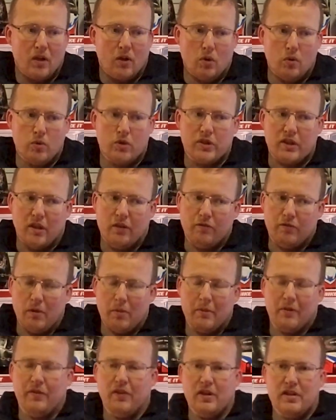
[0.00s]
Also,
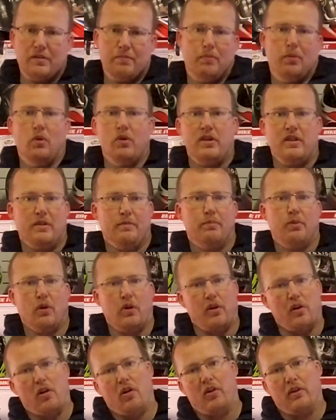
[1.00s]
from the first point you
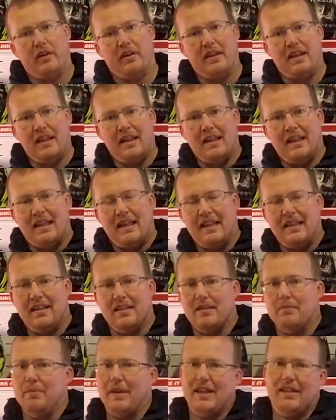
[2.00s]
put it on, it
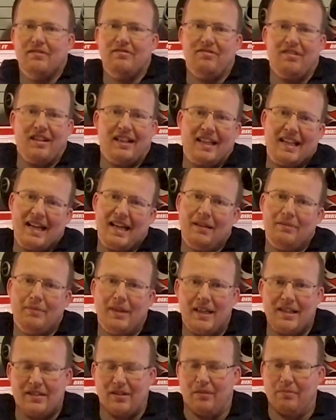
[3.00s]
doesn't matter really how
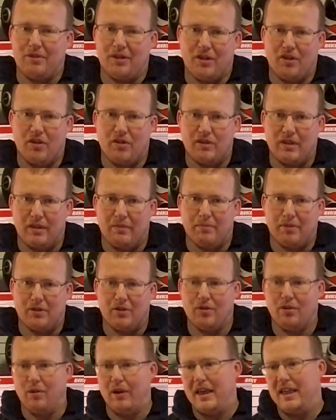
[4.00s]
many times you use it in
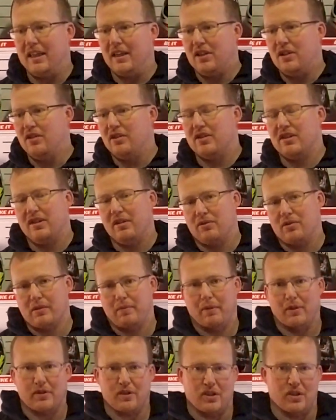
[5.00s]
between, you're still
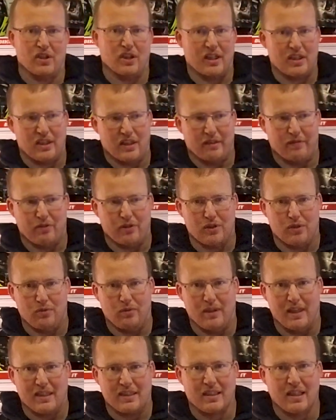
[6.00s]
supposed to change it every 2
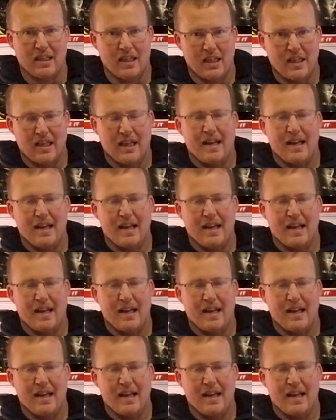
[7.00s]
years.